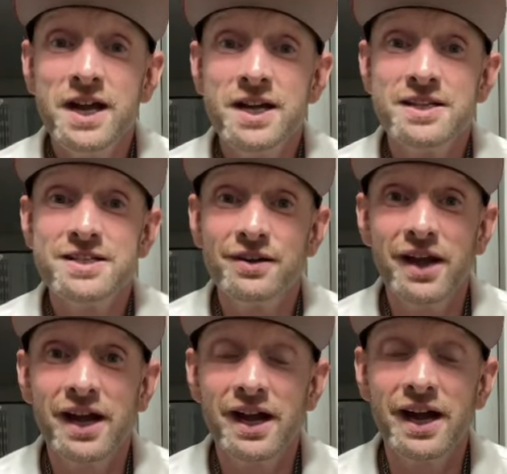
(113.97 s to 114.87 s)
So
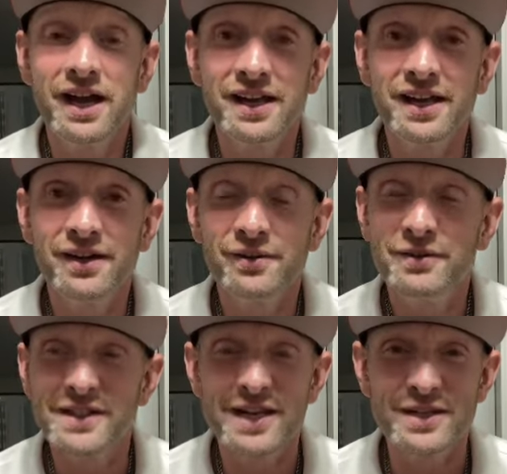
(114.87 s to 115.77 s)
yeah, I had a,
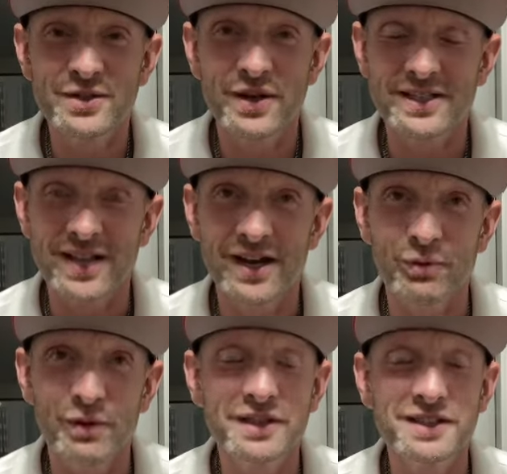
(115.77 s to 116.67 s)
was kind of stressed out at
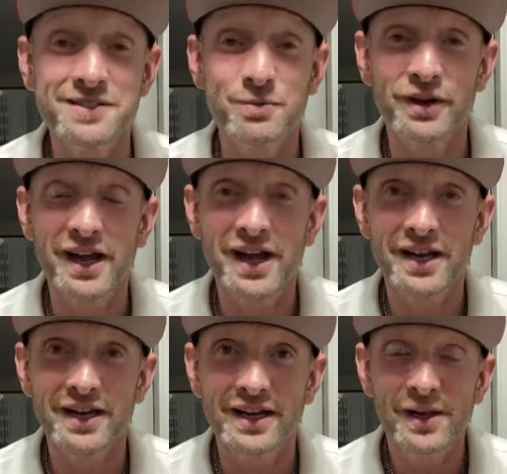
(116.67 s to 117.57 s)
work this morning. I had
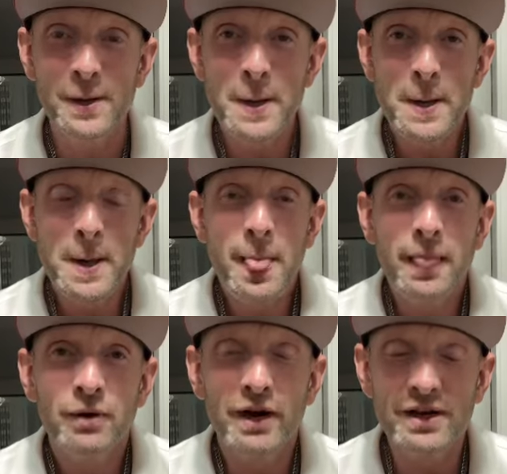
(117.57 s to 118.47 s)
a,
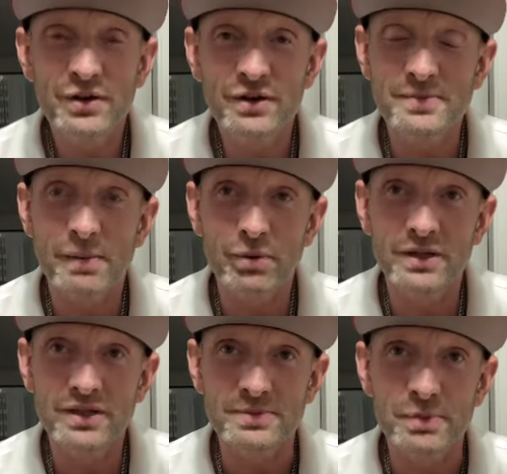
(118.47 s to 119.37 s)
well, I knew it was my
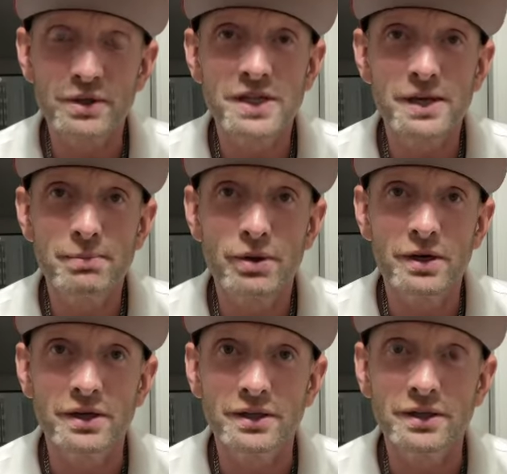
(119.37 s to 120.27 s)
brother's birthday
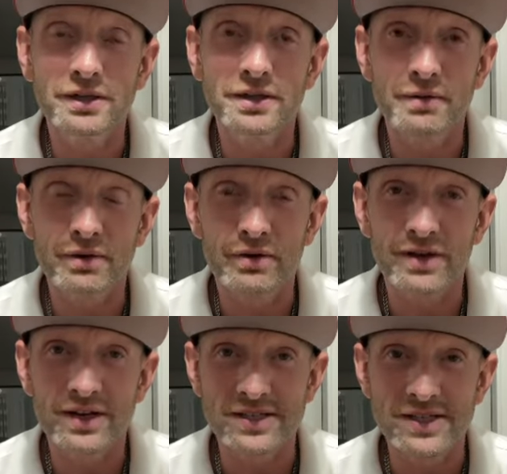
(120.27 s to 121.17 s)
party. They were going
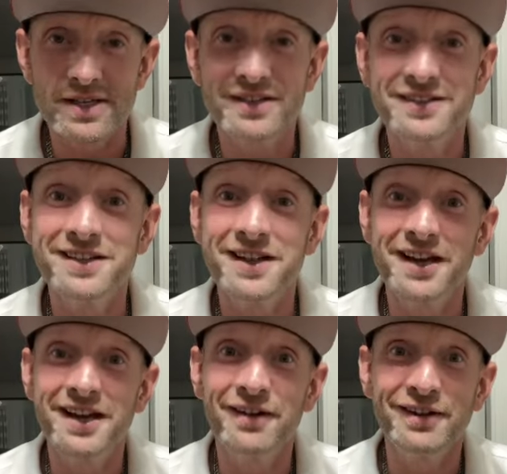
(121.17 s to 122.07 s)
out to dinner tonight,
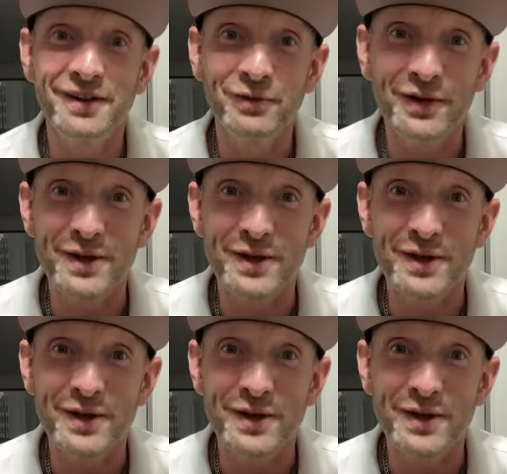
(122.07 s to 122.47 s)
and I really wanted to